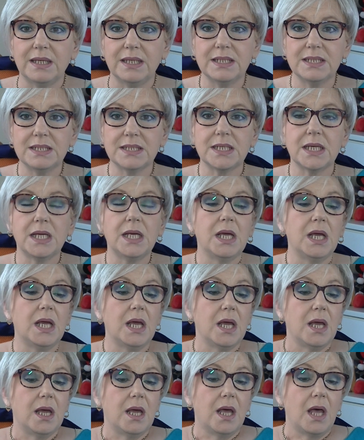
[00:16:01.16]
it.
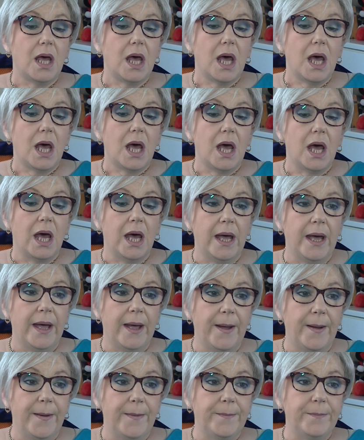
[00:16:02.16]

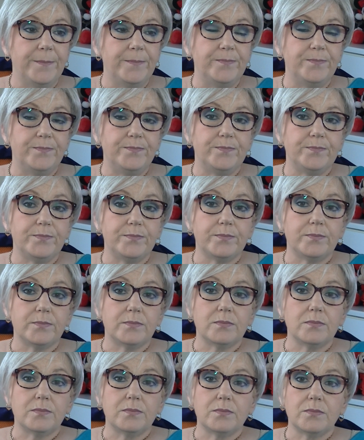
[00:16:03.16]
I
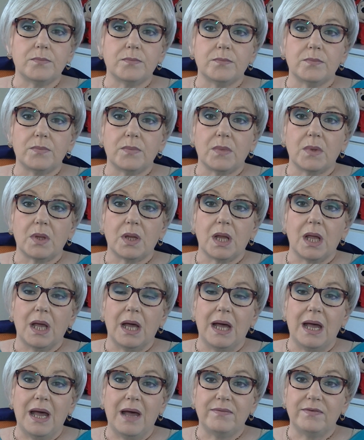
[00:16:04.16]

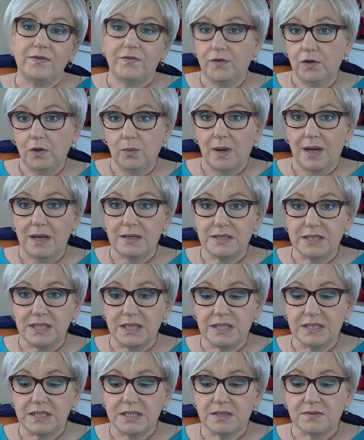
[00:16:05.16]
have a few
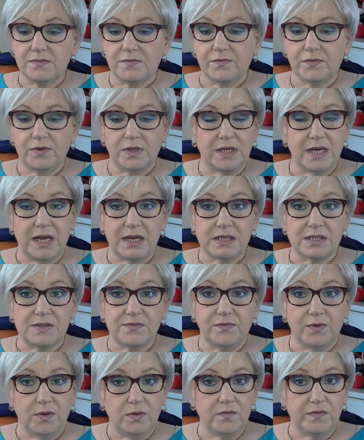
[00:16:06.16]
ideas for the next
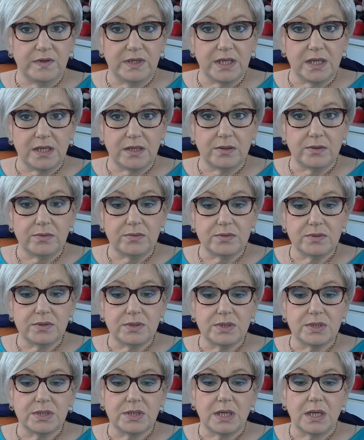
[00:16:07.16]
few
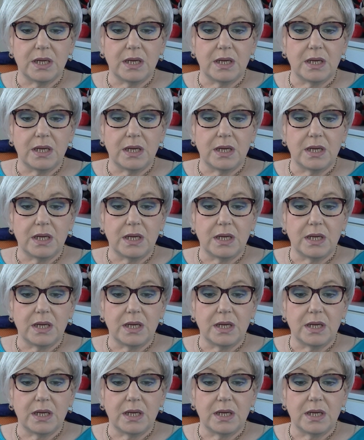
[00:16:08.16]
videos.